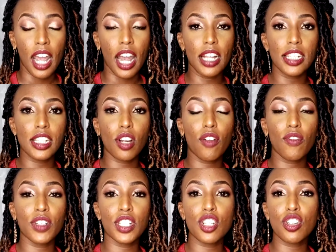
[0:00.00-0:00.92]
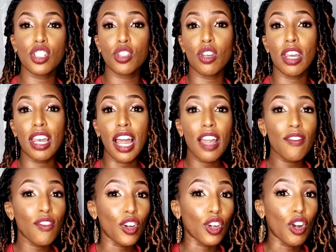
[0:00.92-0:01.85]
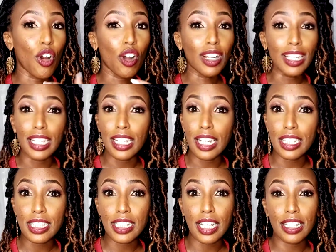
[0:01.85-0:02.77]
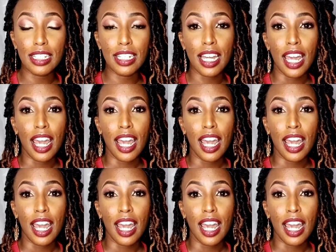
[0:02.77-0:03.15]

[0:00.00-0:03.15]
And these are conversations on life, on godliness, and